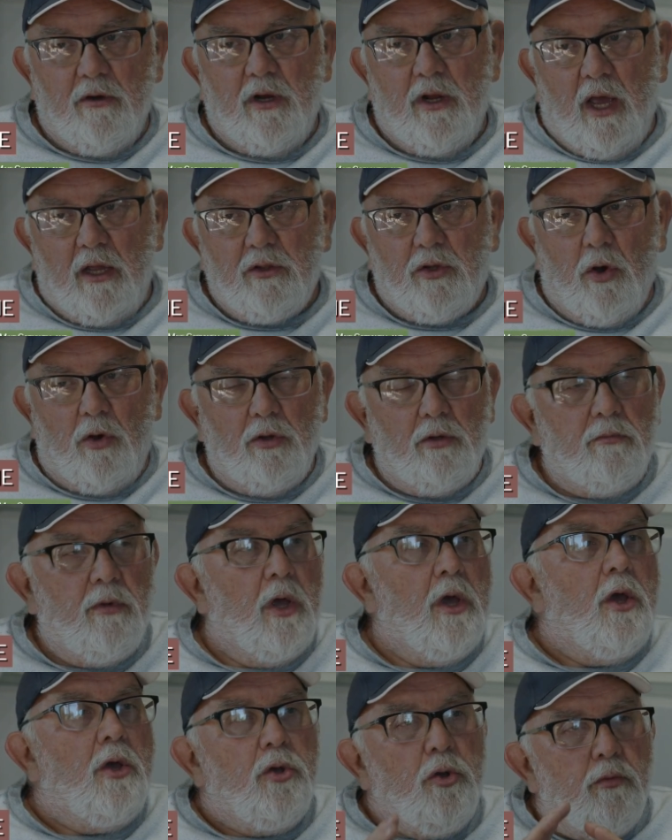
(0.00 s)
And I told him,
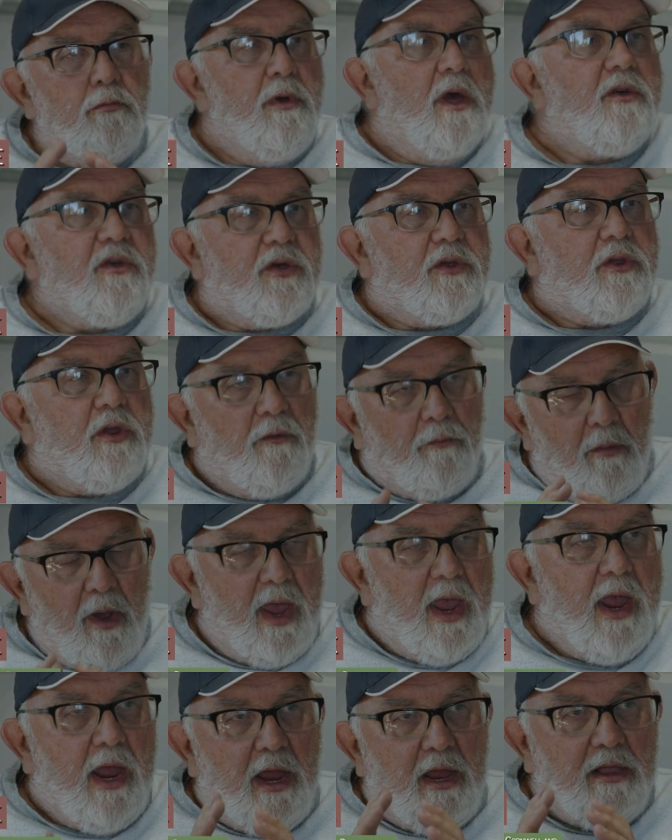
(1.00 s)
you missed the
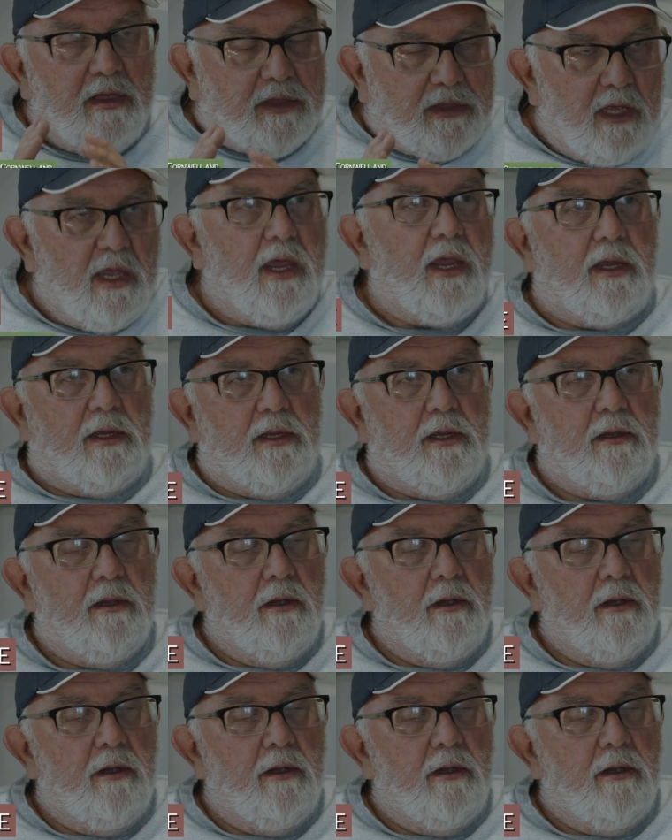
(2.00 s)
main thing.